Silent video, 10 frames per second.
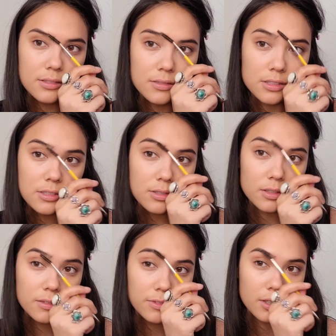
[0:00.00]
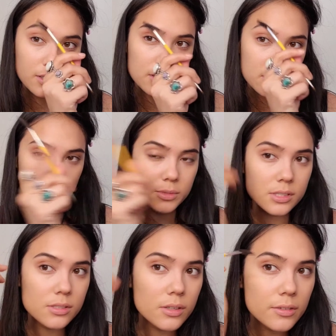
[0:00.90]
just sort of noticed, so I'm
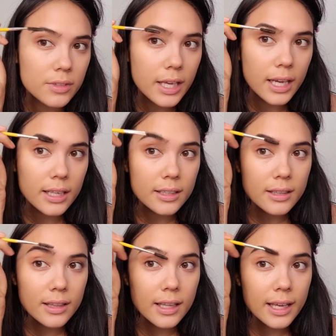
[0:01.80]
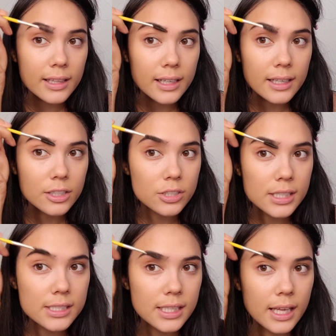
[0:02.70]
just sort of like lightly gonna
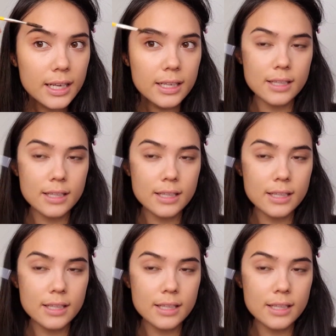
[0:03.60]
trace that in,